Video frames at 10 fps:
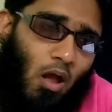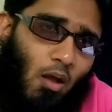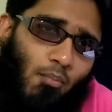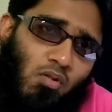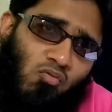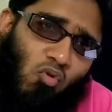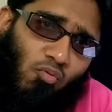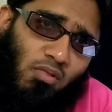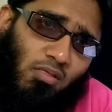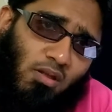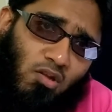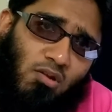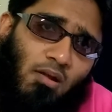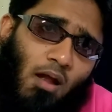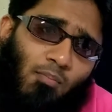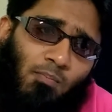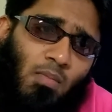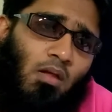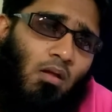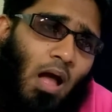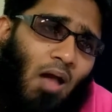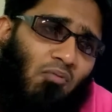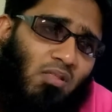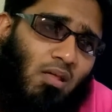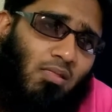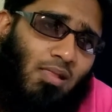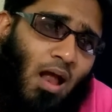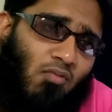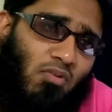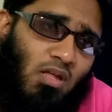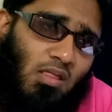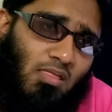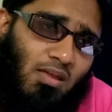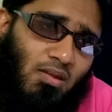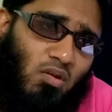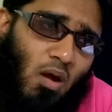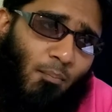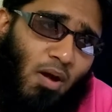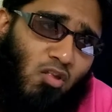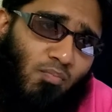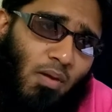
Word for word: i mean go with c sharp i will say start with c sharp much